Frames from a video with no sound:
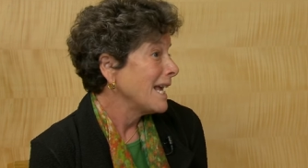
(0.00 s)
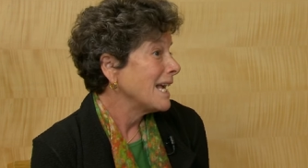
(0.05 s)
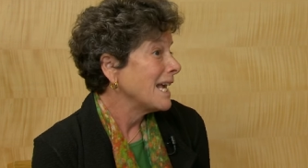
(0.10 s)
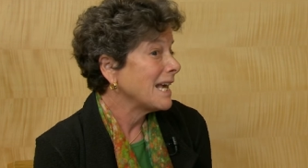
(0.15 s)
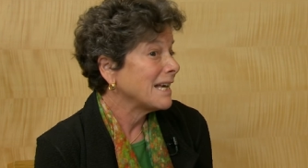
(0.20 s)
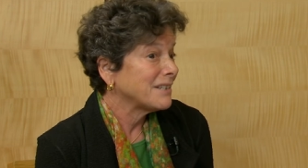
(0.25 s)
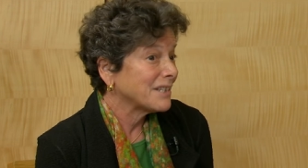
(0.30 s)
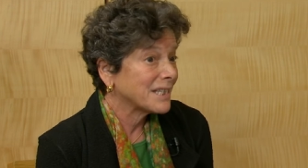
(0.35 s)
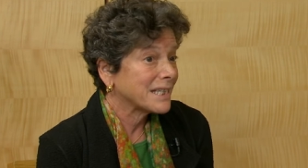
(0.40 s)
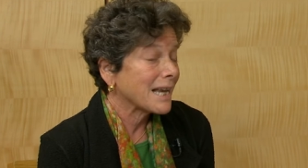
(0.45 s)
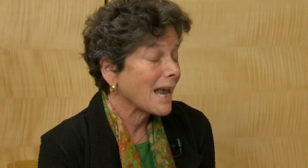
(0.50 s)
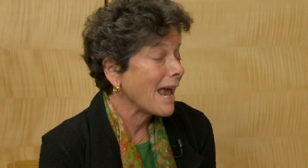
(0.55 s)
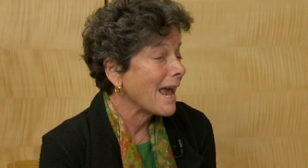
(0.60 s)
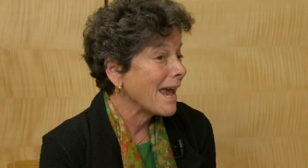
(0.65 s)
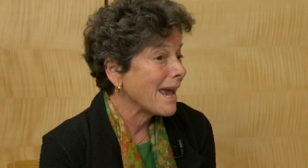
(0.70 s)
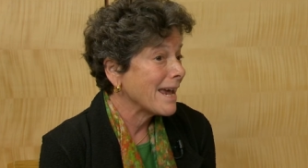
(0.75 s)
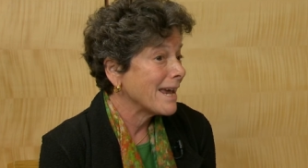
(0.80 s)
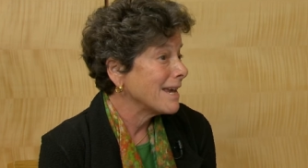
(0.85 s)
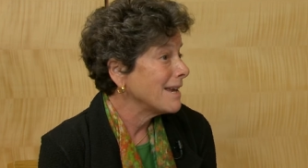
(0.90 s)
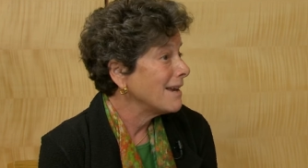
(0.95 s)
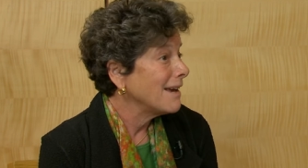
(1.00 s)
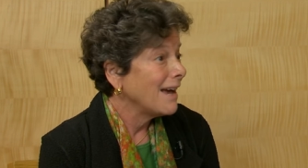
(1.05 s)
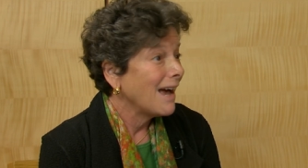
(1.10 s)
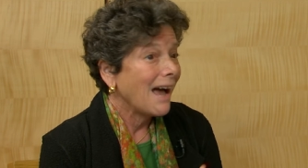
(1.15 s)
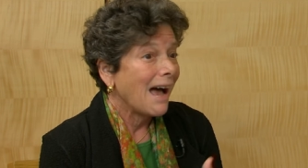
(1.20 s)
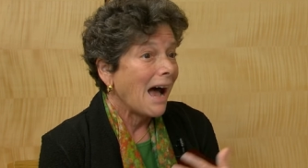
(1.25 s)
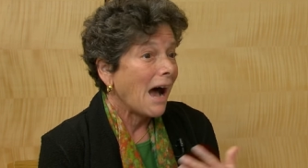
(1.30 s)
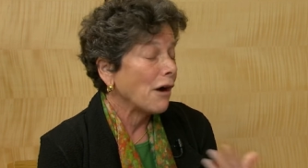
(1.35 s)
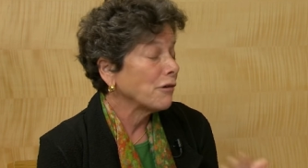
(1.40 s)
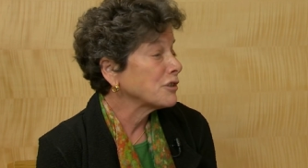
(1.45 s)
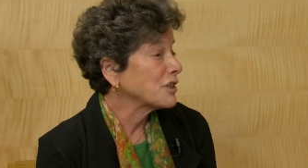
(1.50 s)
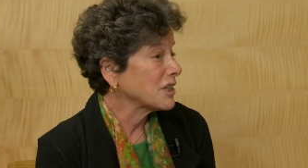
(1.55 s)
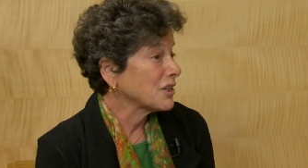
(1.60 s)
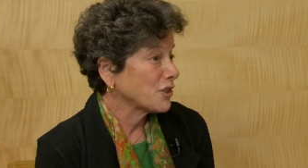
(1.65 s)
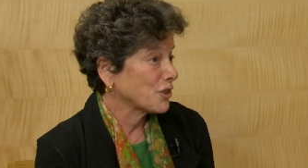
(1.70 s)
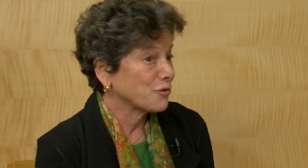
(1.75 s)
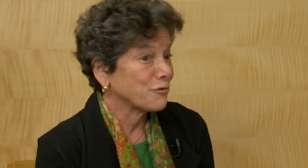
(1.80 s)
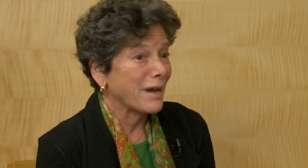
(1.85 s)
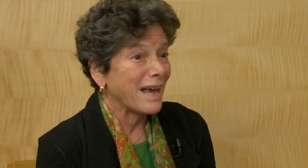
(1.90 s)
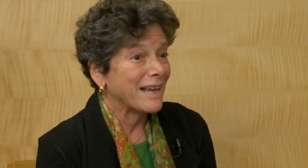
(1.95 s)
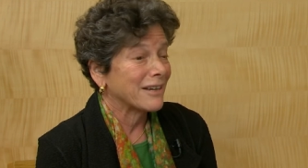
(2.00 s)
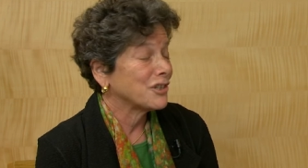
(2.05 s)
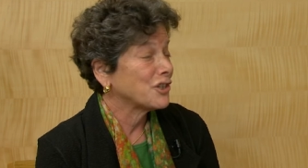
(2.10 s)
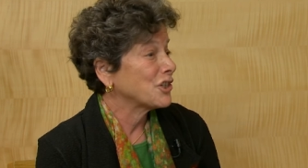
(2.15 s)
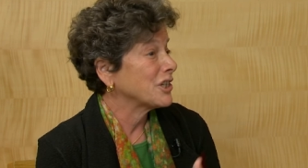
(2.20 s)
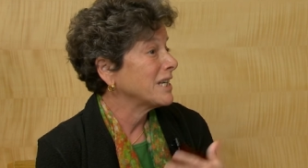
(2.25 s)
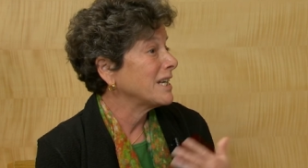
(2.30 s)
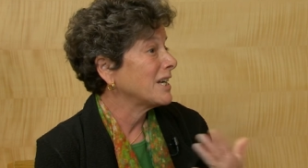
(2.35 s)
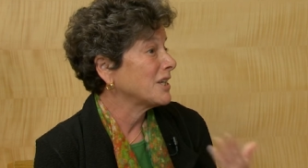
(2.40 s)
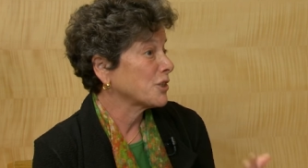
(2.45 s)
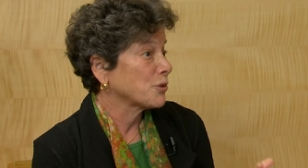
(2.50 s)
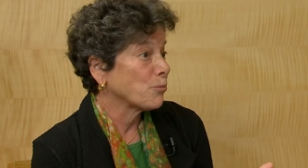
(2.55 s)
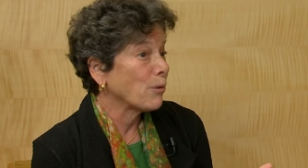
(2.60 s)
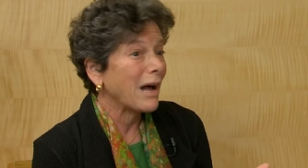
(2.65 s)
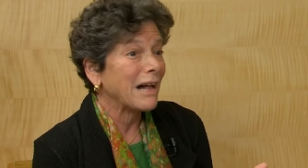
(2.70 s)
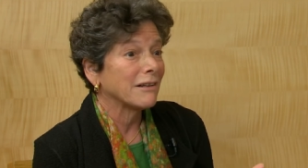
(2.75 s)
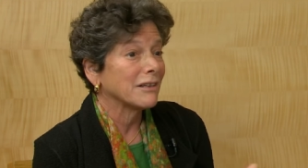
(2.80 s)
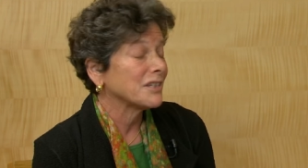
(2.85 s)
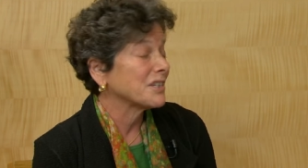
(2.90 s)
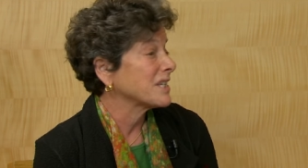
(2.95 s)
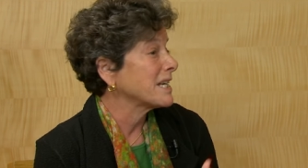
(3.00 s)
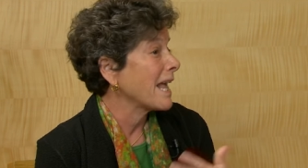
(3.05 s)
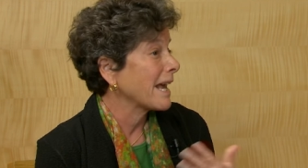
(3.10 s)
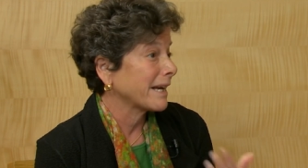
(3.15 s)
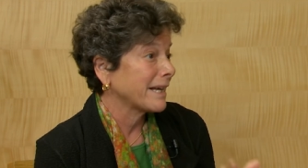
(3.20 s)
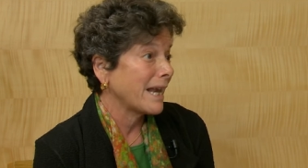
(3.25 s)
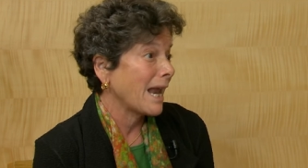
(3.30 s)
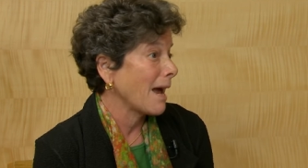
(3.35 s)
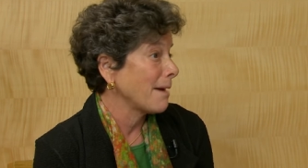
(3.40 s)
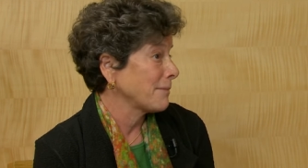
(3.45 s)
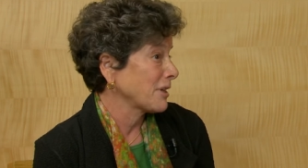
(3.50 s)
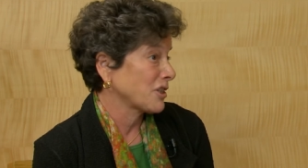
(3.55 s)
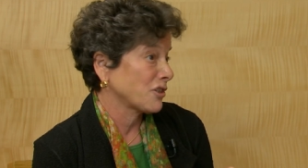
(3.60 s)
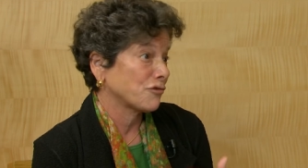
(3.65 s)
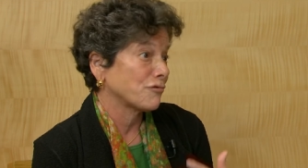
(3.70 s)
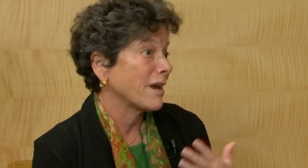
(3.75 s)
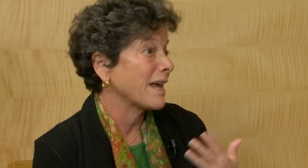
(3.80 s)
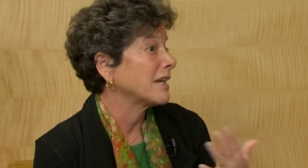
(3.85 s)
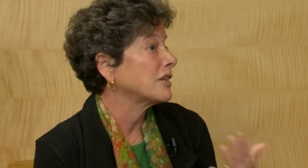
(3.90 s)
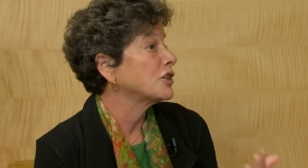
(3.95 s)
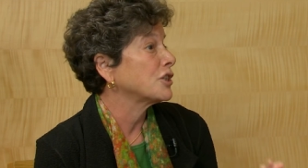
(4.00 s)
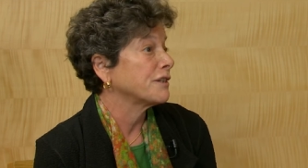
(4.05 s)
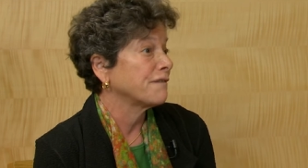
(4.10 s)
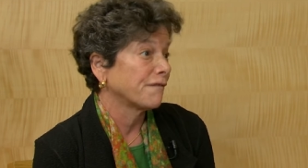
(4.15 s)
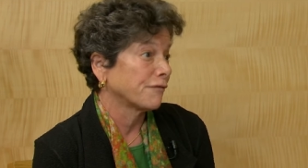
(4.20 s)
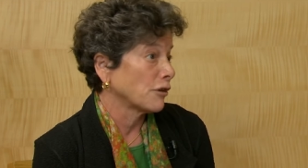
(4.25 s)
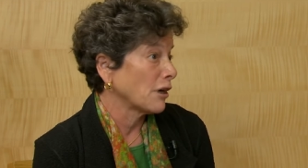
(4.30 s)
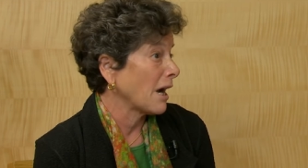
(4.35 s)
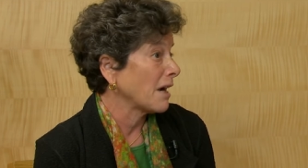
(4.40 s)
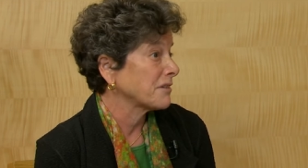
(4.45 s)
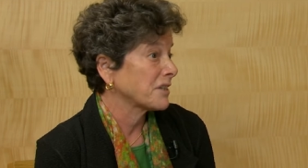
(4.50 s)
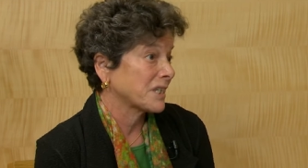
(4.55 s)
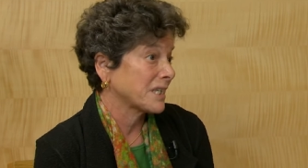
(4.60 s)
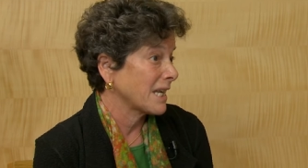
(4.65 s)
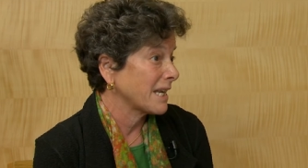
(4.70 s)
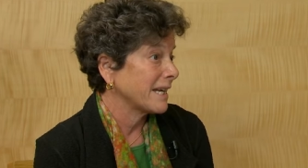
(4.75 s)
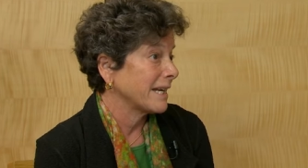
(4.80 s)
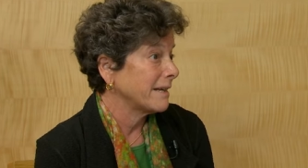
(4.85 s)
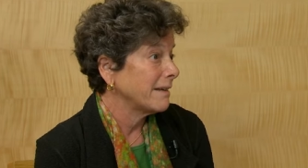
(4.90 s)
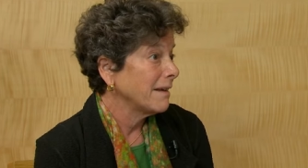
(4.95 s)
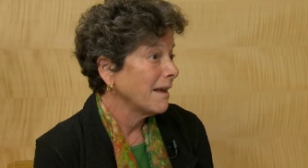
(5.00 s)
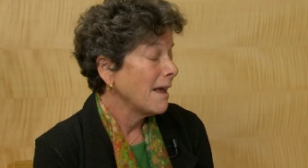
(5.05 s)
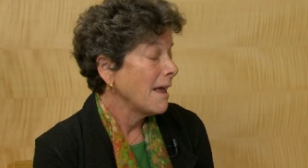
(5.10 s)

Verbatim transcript: is a housing strategy as well as an economic strategy for our city.